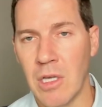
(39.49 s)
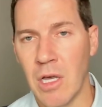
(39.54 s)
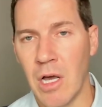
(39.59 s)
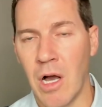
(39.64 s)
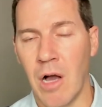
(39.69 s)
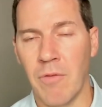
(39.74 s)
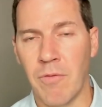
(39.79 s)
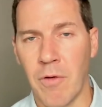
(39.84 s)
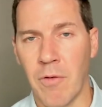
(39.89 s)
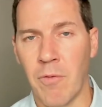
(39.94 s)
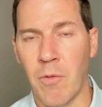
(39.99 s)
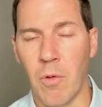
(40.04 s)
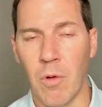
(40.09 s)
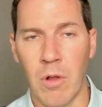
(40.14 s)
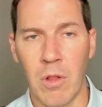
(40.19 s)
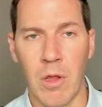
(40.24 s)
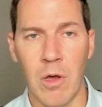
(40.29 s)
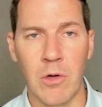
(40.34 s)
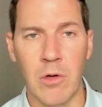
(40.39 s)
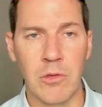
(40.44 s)
up for
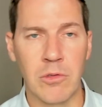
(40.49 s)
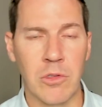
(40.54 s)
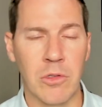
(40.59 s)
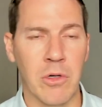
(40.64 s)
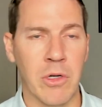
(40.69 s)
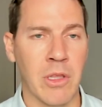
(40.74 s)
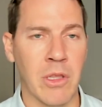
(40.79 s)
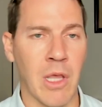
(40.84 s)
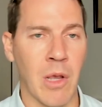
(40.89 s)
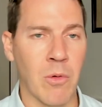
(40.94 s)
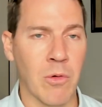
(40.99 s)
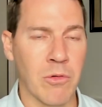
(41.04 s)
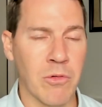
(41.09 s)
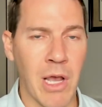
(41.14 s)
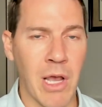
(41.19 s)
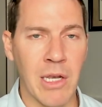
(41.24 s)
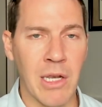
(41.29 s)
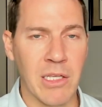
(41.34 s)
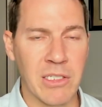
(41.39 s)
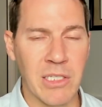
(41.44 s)
foreclosure and they were
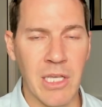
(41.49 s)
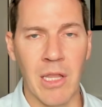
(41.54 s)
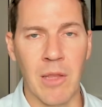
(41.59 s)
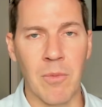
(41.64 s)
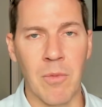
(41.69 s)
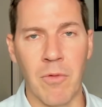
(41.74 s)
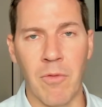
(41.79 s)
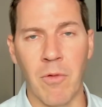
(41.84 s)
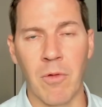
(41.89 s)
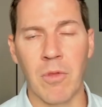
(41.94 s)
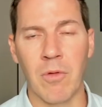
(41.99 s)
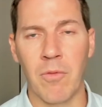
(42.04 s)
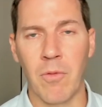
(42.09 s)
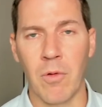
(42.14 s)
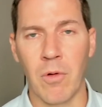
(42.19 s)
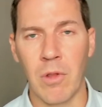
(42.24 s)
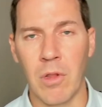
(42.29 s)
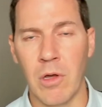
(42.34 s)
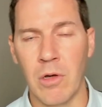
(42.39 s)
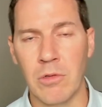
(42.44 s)
trying to sell it before the
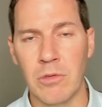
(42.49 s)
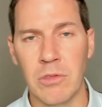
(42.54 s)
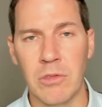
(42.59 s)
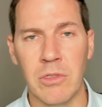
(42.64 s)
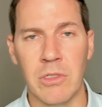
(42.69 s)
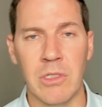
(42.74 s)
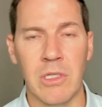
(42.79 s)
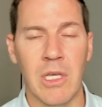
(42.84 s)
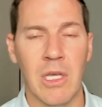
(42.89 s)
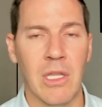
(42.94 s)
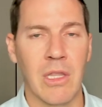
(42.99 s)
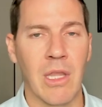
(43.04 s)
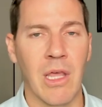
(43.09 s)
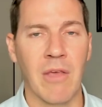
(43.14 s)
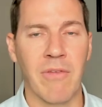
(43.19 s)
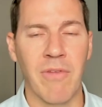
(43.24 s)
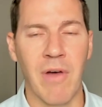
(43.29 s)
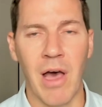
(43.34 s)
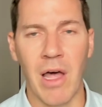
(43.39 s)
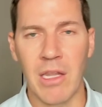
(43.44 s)
foreclosure and
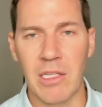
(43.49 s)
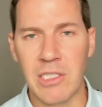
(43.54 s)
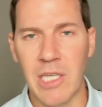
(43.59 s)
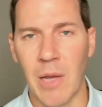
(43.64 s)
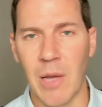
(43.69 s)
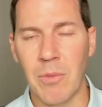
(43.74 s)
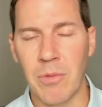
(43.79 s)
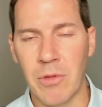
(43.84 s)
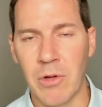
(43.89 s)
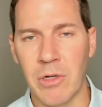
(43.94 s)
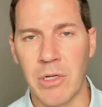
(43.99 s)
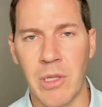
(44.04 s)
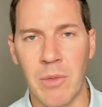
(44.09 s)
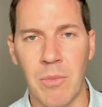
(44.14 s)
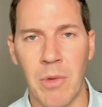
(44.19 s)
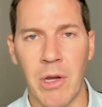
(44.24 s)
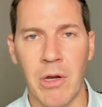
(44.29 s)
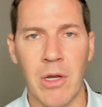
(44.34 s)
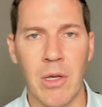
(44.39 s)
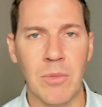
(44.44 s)
they filed a Chapter thirteen
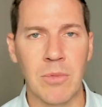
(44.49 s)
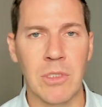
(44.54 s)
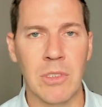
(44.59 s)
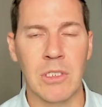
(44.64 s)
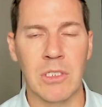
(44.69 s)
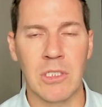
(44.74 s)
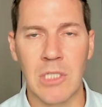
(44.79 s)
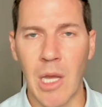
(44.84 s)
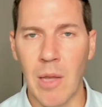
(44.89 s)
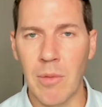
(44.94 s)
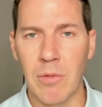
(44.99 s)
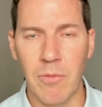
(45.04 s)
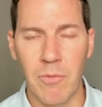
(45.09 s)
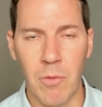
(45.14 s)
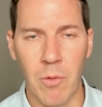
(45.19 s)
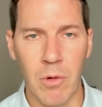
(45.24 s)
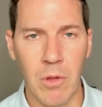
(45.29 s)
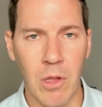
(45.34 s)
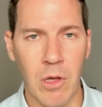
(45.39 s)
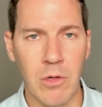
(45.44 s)
bankruptcy to stop the
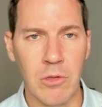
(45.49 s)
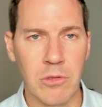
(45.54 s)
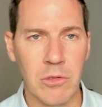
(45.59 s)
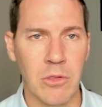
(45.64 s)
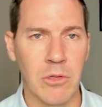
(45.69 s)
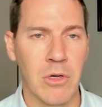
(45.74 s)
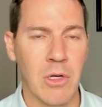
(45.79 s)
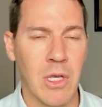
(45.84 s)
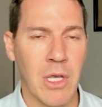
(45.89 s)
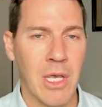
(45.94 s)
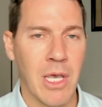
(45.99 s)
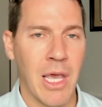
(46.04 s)
foreclosure,